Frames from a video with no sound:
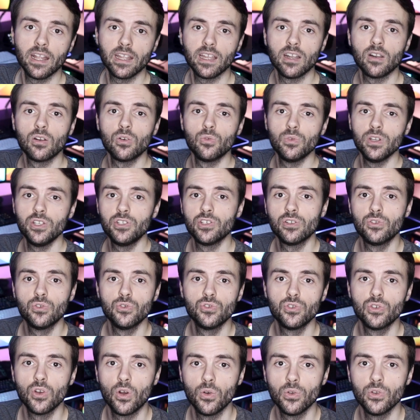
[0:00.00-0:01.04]
I cannot reach it to
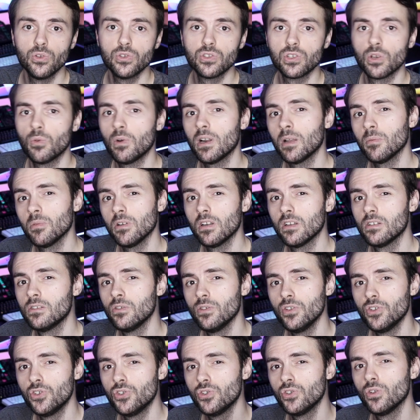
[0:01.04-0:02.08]
show you. So what I'm gonna
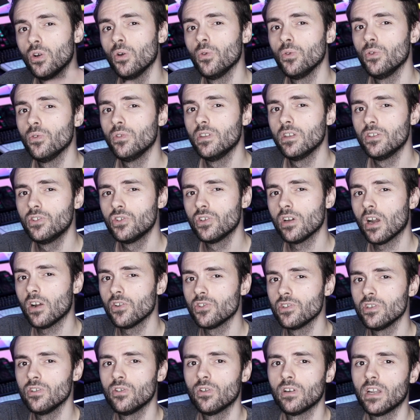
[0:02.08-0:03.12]
do is show you the
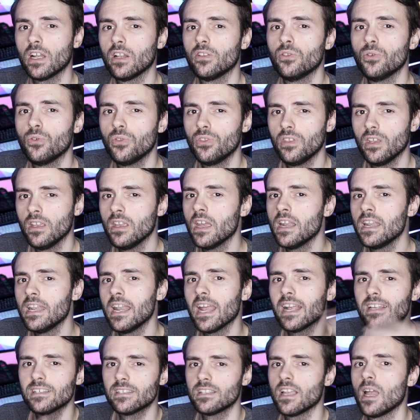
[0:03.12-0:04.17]
charging connector thing, and
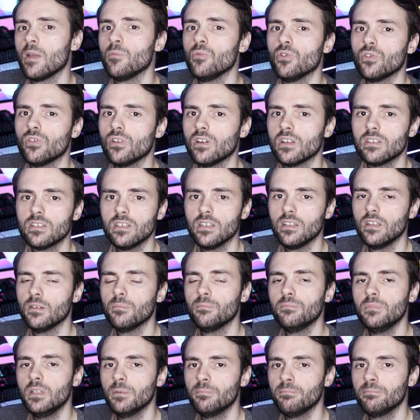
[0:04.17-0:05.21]
next time you're gonna see the
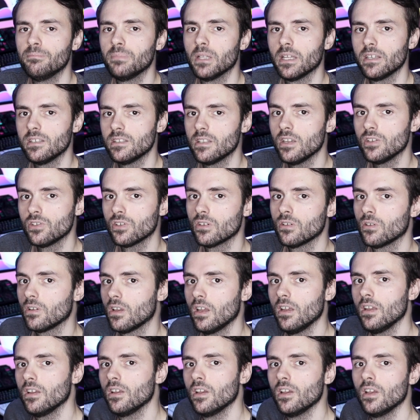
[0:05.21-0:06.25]
PlayStation,
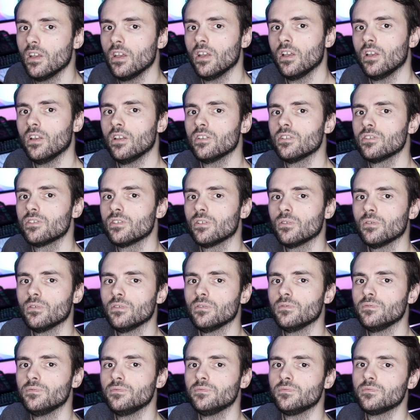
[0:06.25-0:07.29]
okay? So,
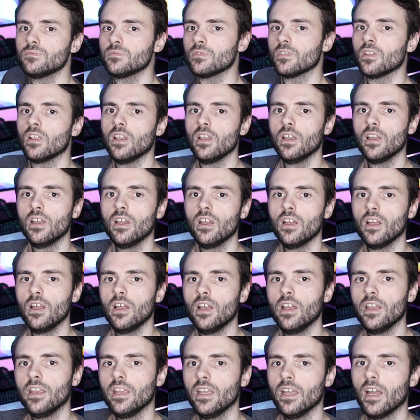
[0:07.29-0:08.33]

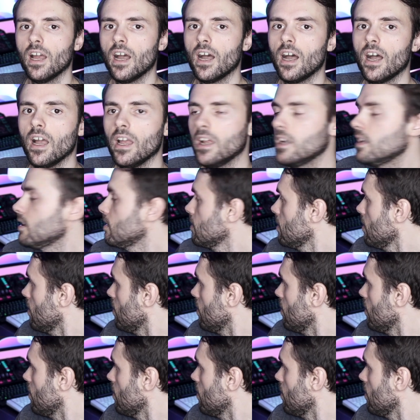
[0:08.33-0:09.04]
yeah, and,